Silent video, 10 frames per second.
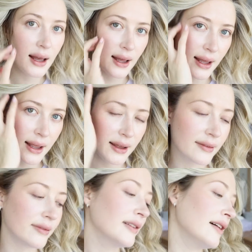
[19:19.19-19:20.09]
I
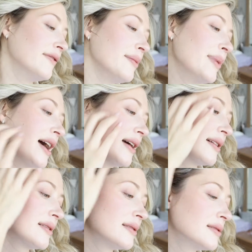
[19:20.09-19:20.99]
fluff it
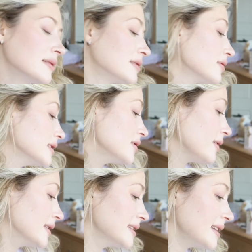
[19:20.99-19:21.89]
back. So as you
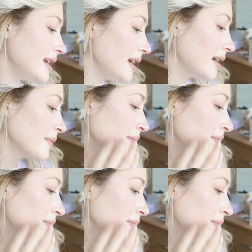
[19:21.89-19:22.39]
can see,